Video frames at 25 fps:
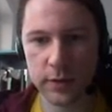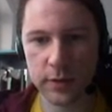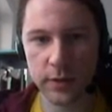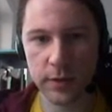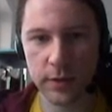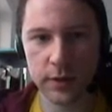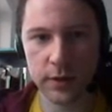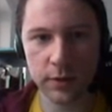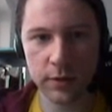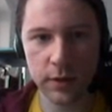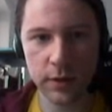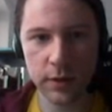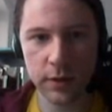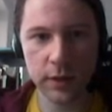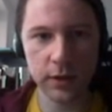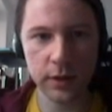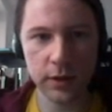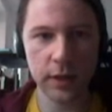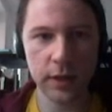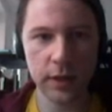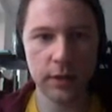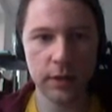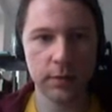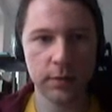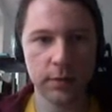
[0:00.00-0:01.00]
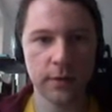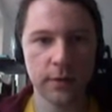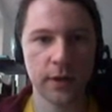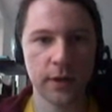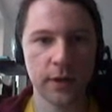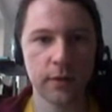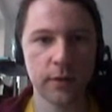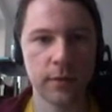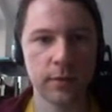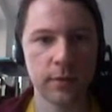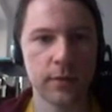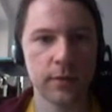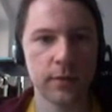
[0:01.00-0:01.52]
some historical data
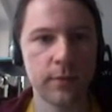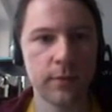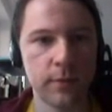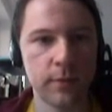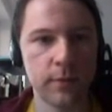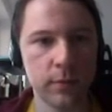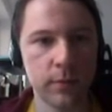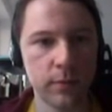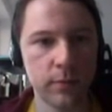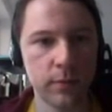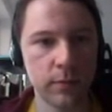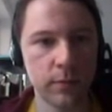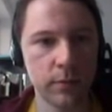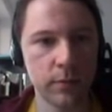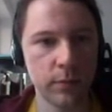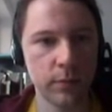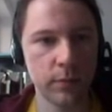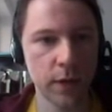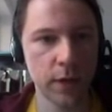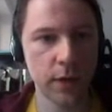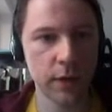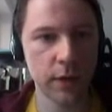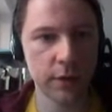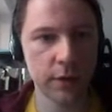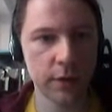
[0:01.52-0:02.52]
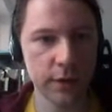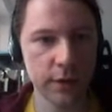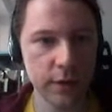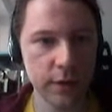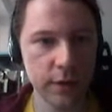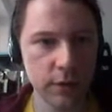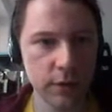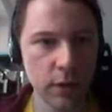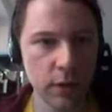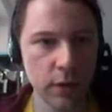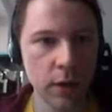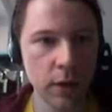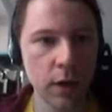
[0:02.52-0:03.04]
provided by
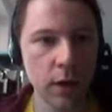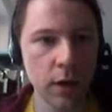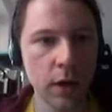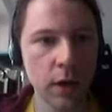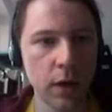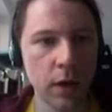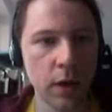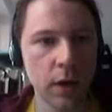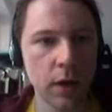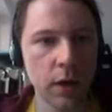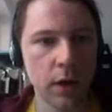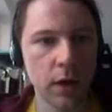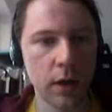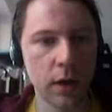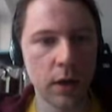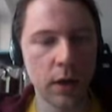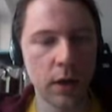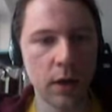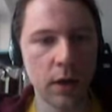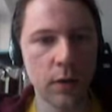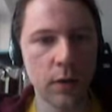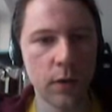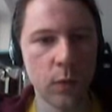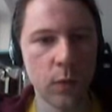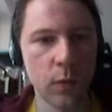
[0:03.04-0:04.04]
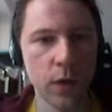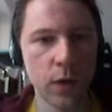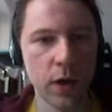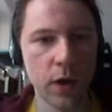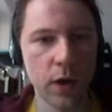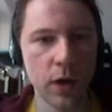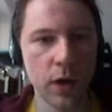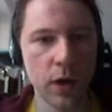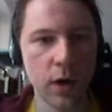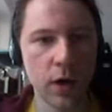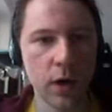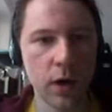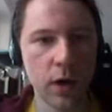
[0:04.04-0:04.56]
Criteo,
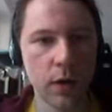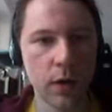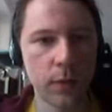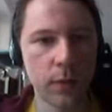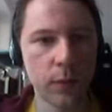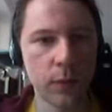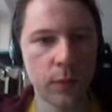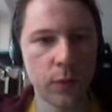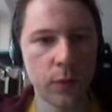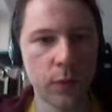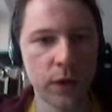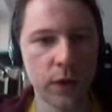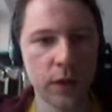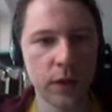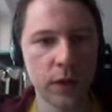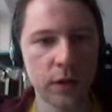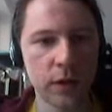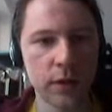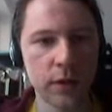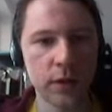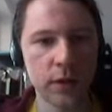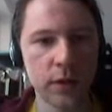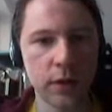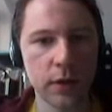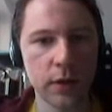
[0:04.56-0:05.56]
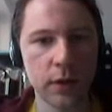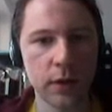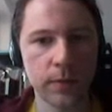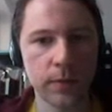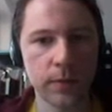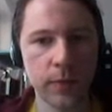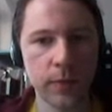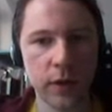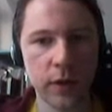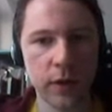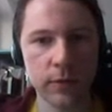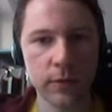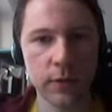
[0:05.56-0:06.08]
where we had,
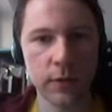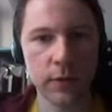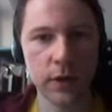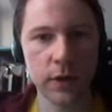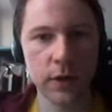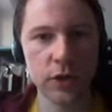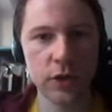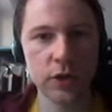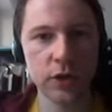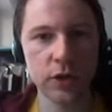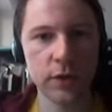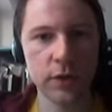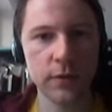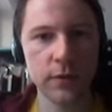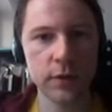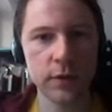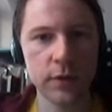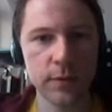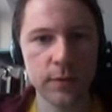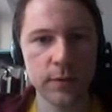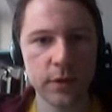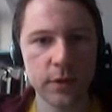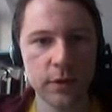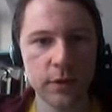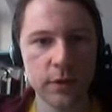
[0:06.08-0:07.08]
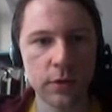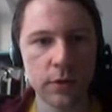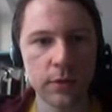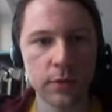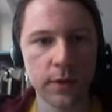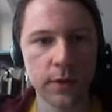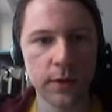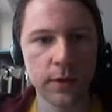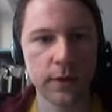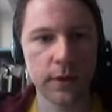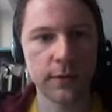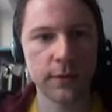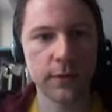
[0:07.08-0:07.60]
like for each advertisement slot,
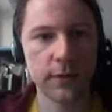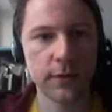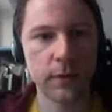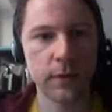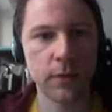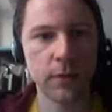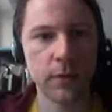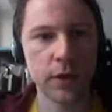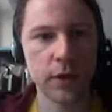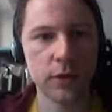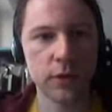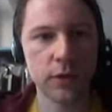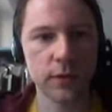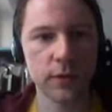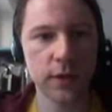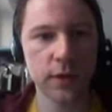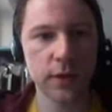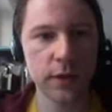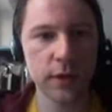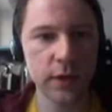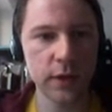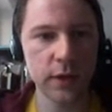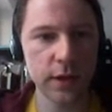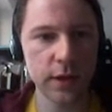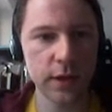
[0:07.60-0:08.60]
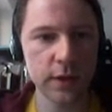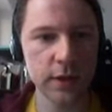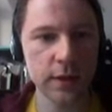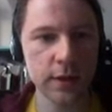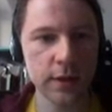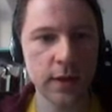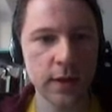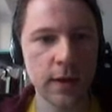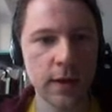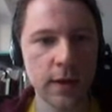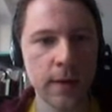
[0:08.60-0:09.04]
we have a bunch of candidates,